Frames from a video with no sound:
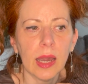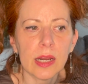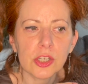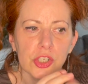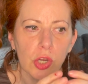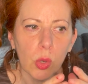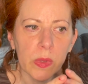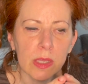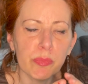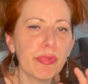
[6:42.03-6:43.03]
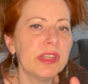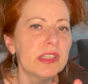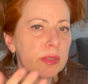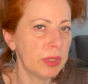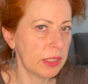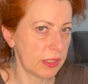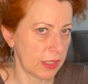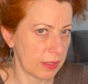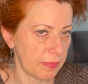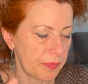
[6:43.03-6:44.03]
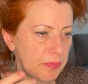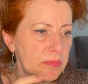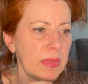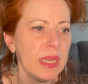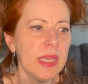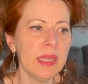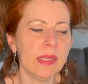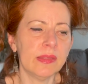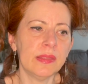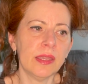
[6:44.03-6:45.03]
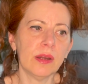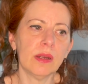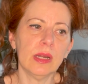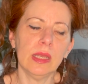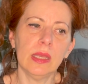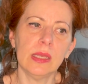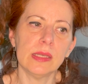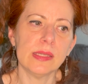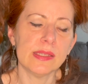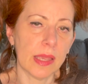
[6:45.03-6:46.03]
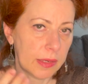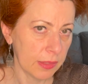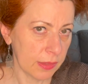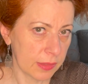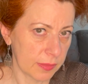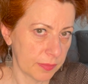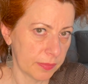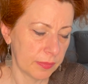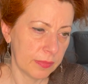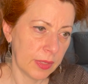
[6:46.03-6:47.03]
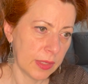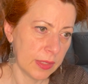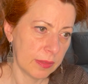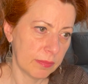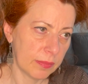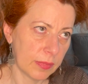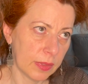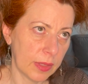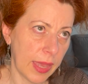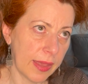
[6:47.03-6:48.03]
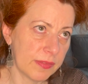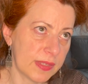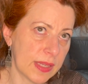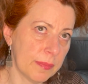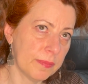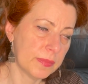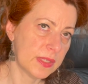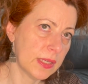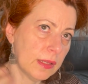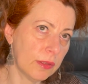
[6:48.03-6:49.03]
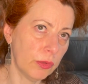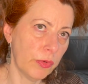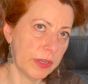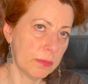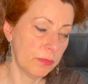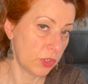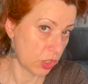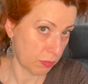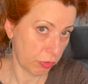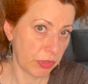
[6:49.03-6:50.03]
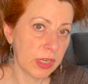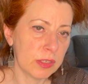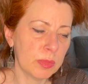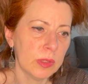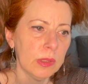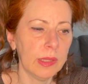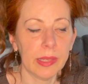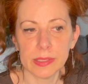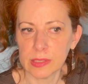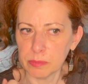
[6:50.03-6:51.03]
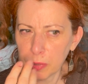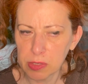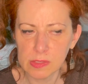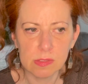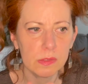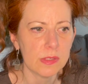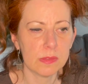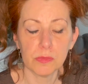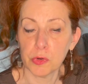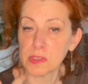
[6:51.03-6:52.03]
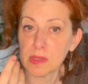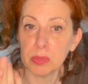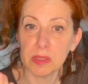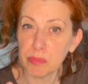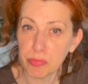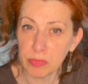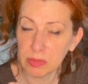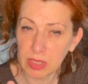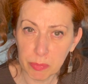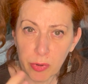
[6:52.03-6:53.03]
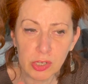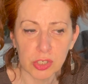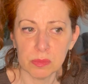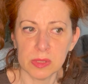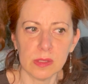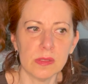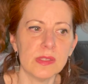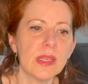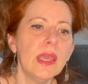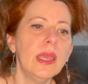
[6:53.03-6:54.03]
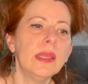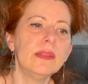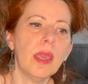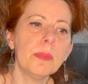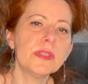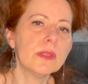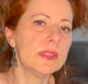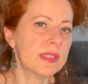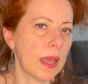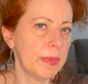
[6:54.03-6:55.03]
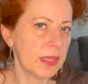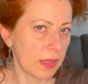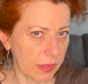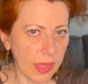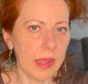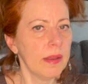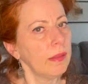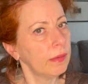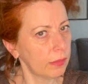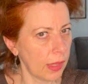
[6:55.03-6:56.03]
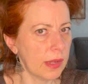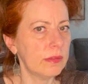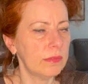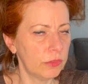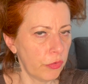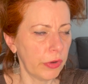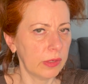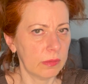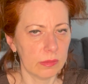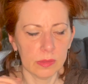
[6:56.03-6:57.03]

are showing predictability, meaning they are cyclic, they have some cyclical rhythm which is predictable, like in Parkinsonism, for example, in depression, because the episode is coming again and again during,